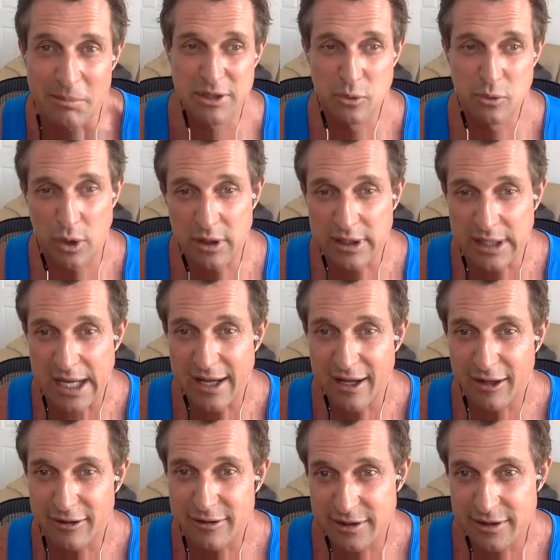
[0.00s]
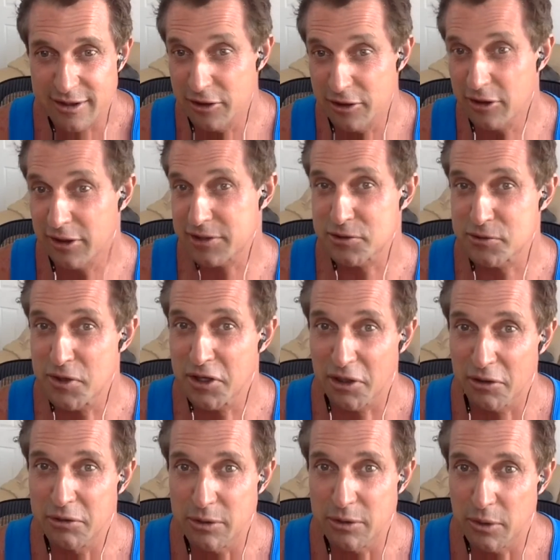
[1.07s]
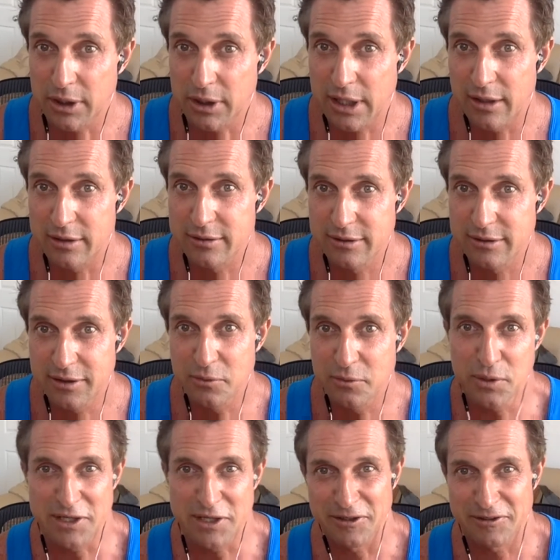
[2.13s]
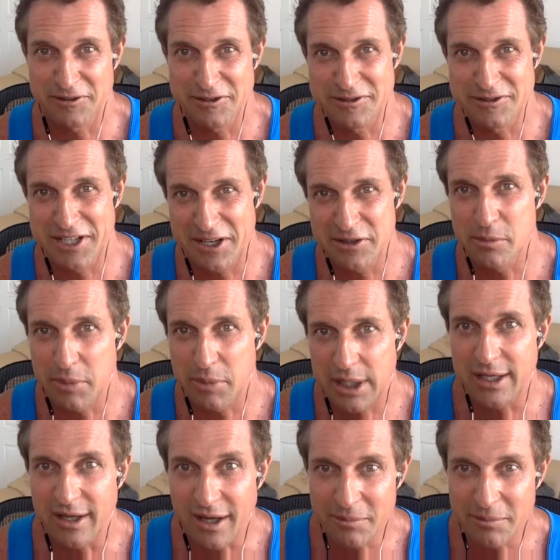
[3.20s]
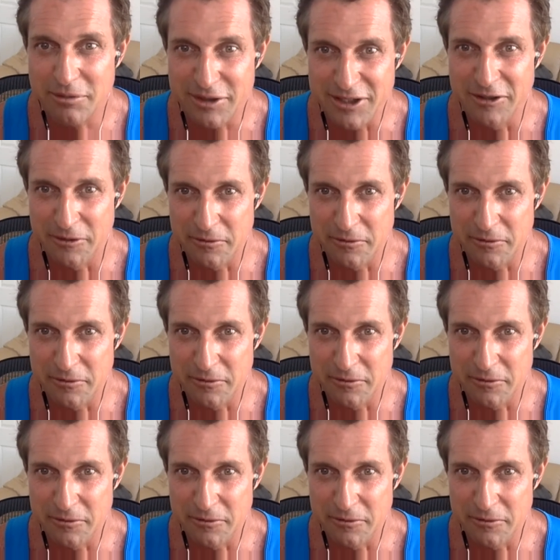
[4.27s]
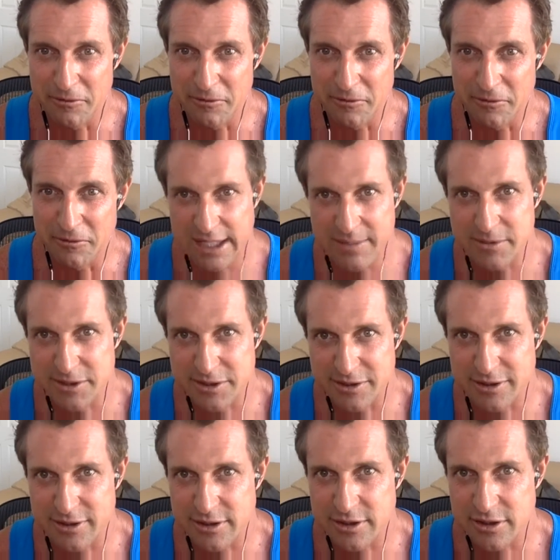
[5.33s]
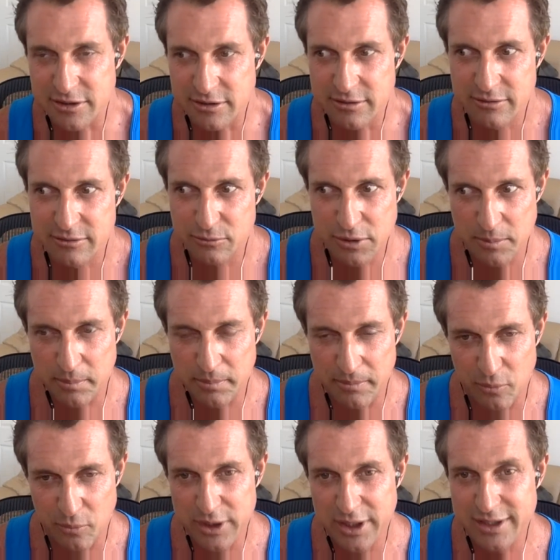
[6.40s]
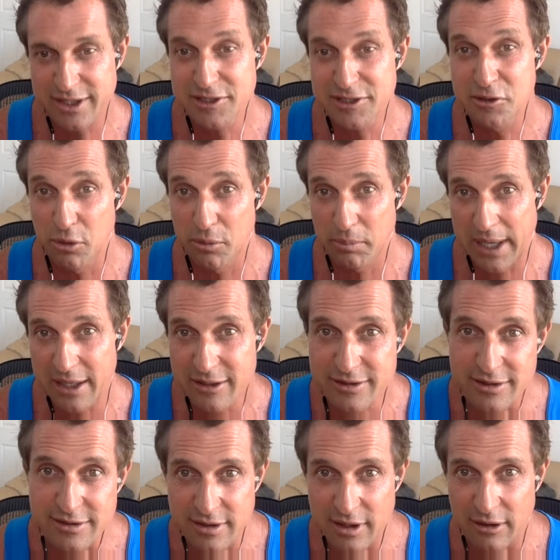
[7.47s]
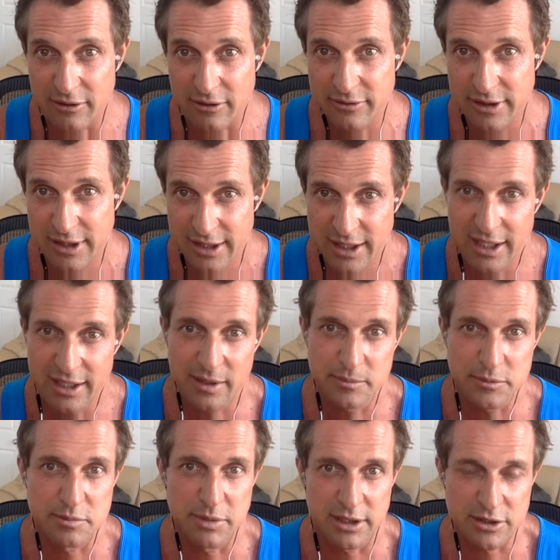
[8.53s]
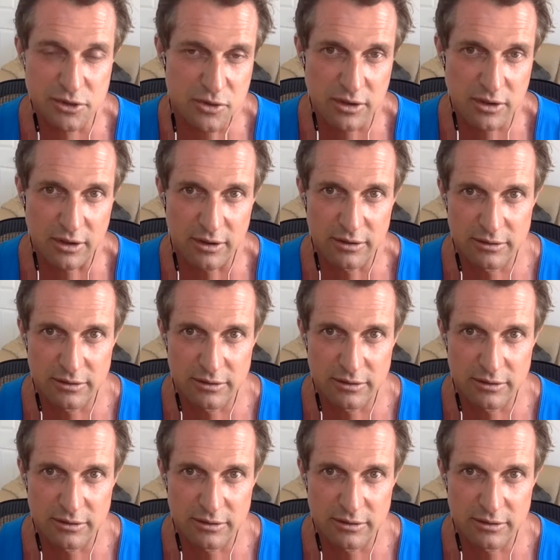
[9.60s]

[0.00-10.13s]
Yeah. Yeah. When you work out, you don't get stronger when you work out. You get weaker. You tear your body up when you mm. when you work out. You damage the tissue. When the tissue repairs itself, it comes back stronger.